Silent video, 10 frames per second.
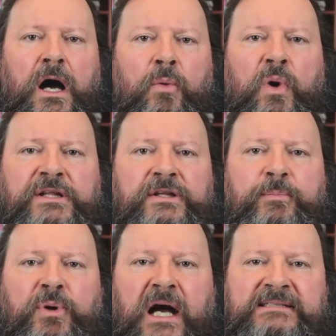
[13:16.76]
what the
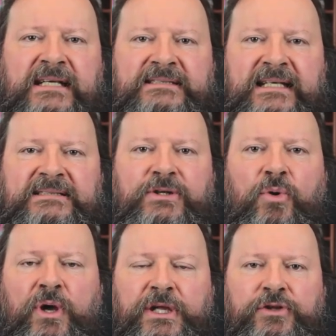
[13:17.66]
process is
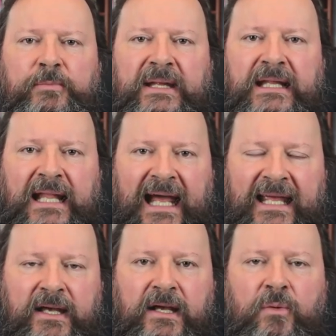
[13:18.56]
going to be
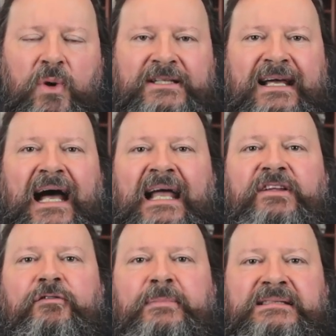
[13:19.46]
like, what kind
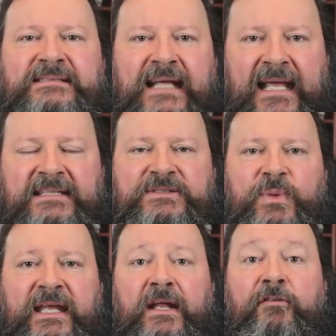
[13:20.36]
of mistakes
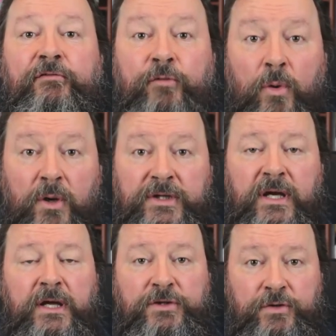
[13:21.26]
we can afford
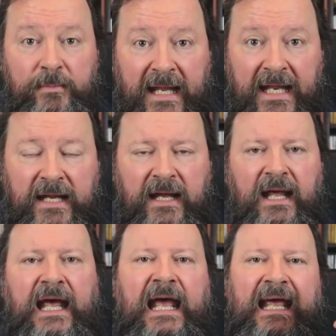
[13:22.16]
to make,
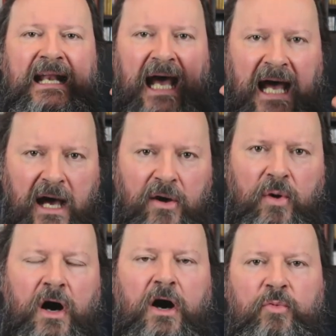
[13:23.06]
and
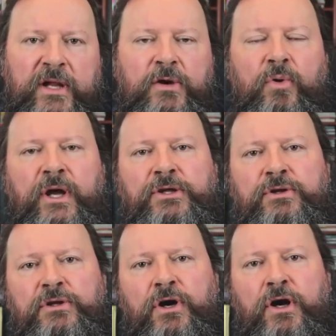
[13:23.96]
how are we going
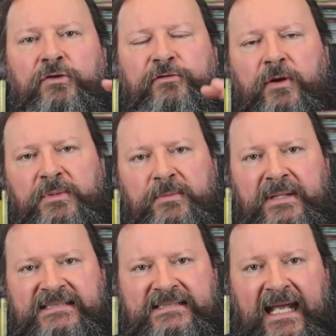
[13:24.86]
to learn from the
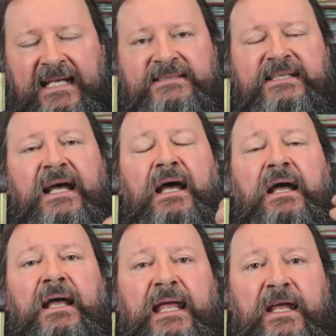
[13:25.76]
mistakes,
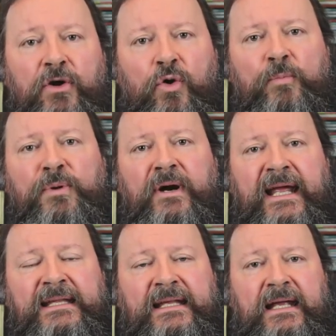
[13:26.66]

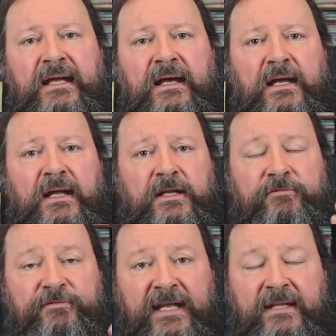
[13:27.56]
incorporating the
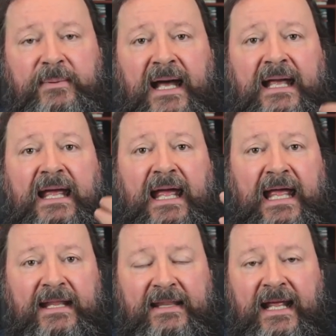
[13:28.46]
feedback
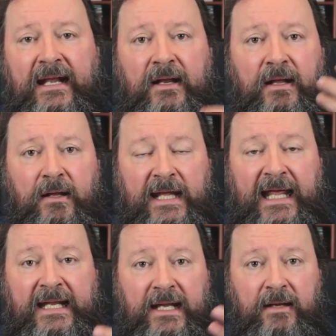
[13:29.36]
and then
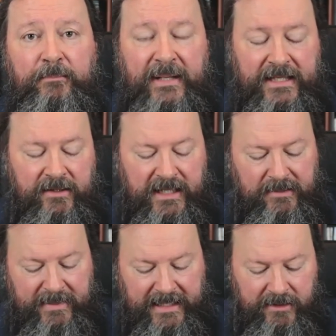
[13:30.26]
getting better
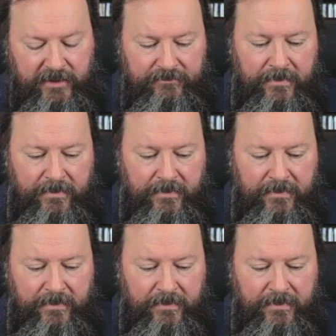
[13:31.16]
and better.